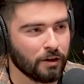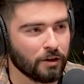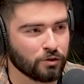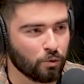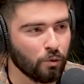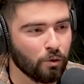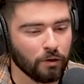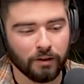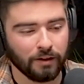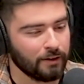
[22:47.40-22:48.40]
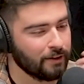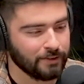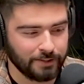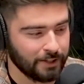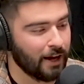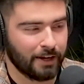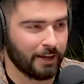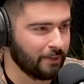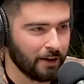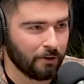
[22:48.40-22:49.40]
school did not
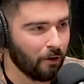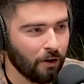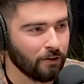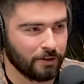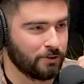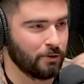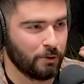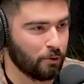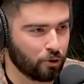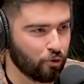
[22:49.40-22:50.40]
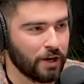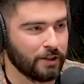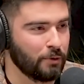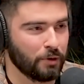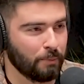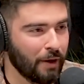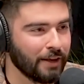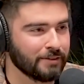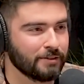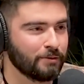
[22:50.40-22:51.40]
get that at all until they were great. They were the
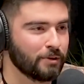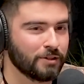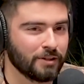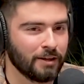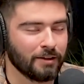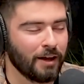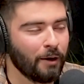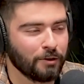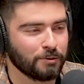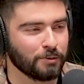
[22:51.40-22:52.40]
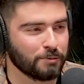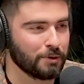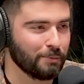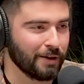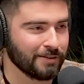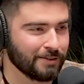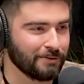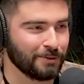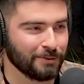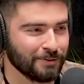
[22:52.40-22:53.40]
best. Which how are you supposed to be the best
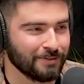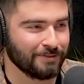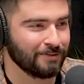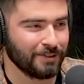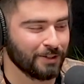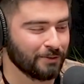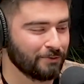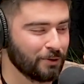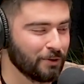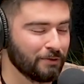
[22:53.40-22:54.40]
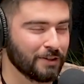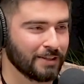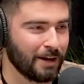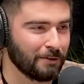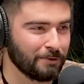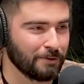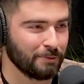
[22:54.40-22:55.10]
if you live in a town of 50